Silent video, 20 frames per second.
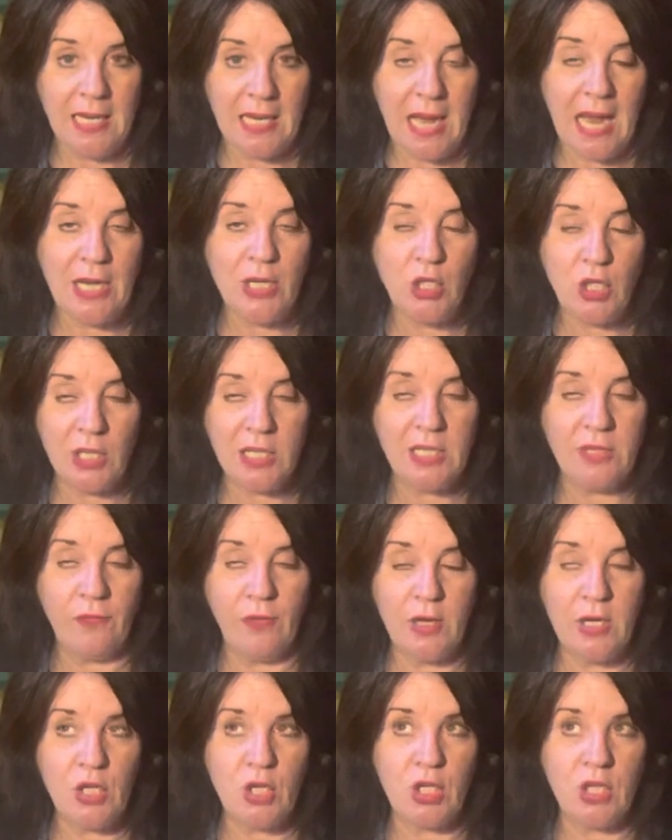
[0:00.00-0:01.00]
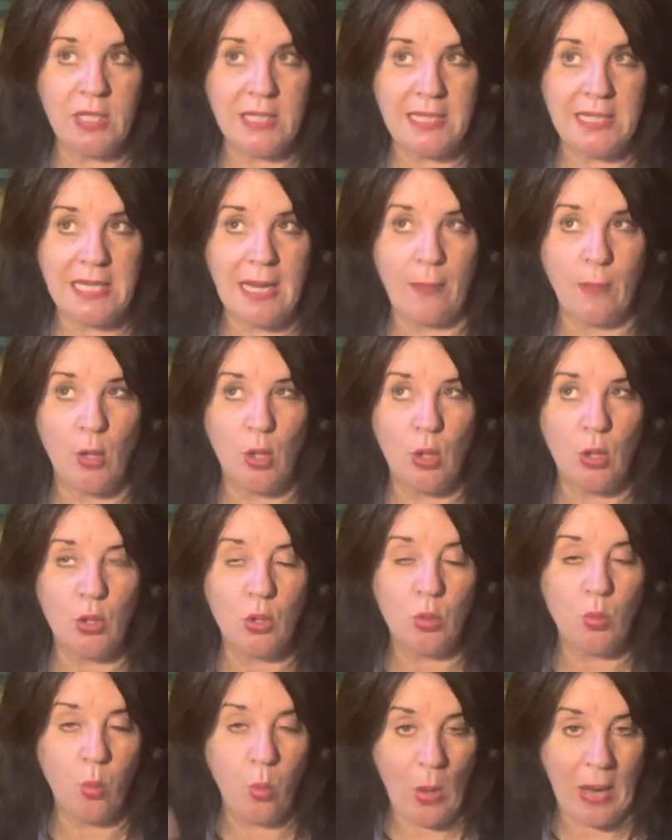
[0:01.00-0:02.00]
I just finished The
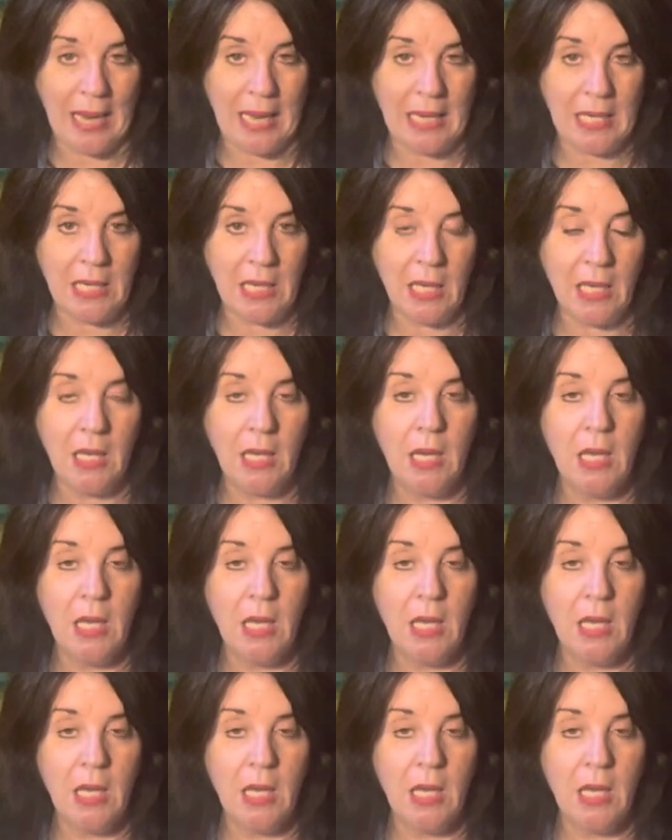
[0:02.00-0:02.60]
Summer's Wind.